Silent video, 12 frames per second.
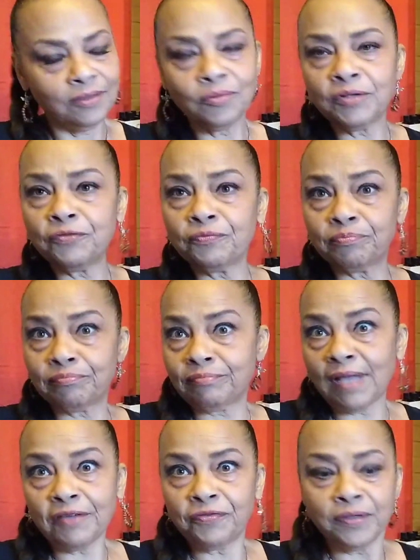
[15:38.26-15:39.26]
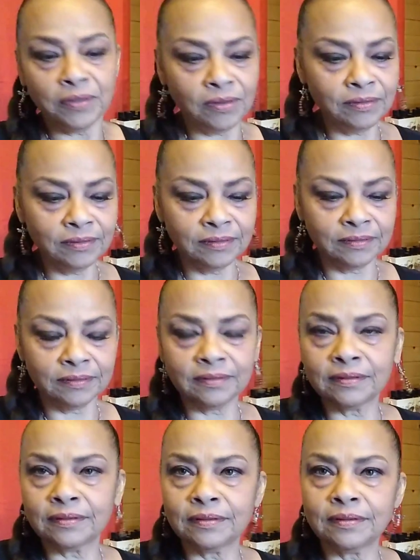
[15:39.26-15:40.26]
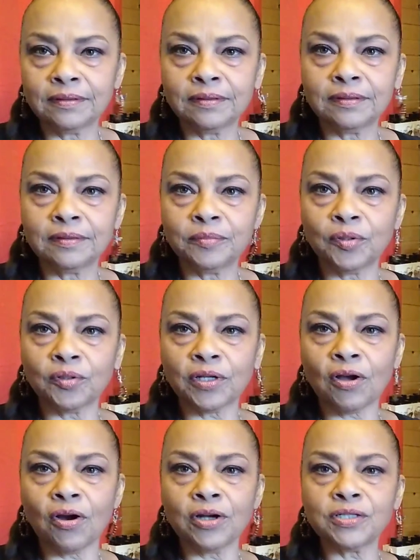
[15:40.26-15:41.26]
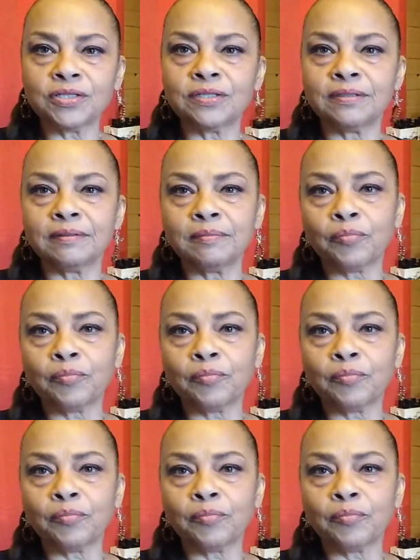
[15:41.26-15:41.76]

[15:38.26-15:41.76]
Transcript: what I feel pull the cards.